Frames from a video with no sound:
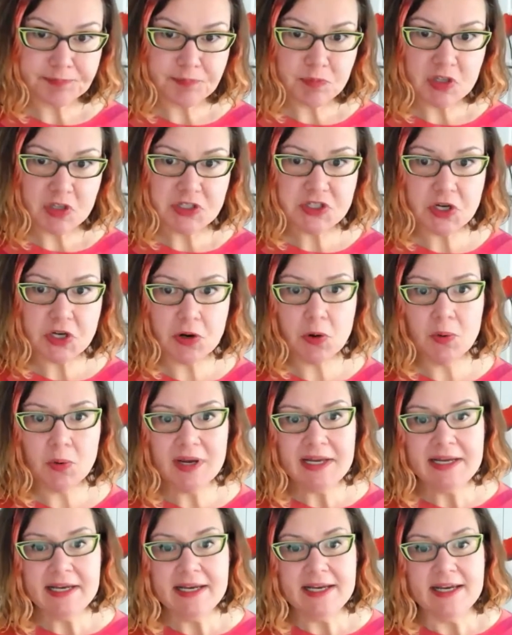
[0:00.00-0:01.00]
So
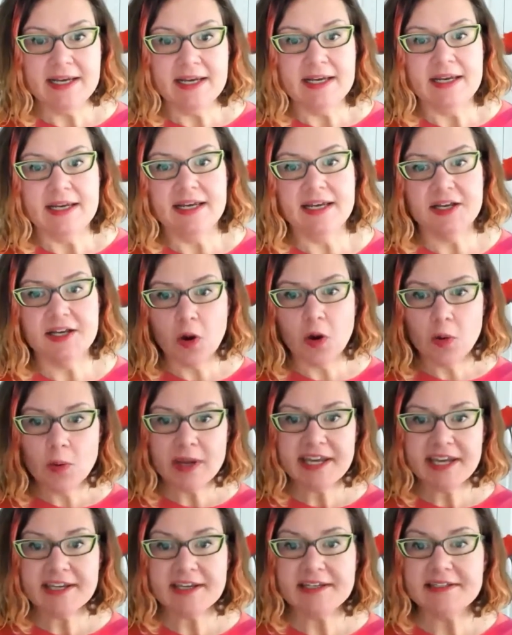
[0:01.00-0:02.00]

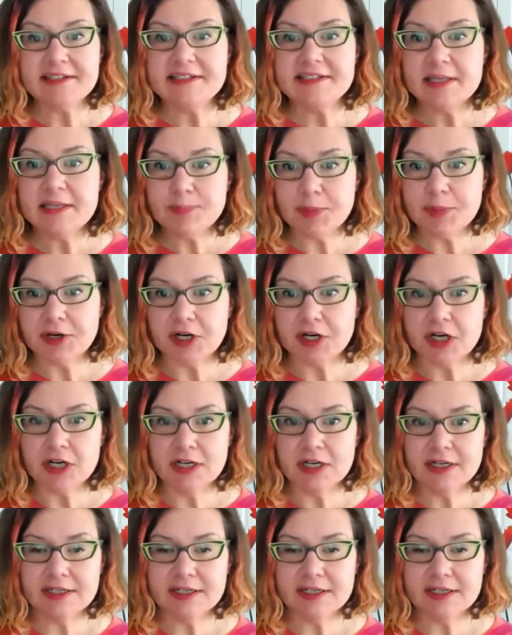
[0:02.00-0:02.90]
going deeper,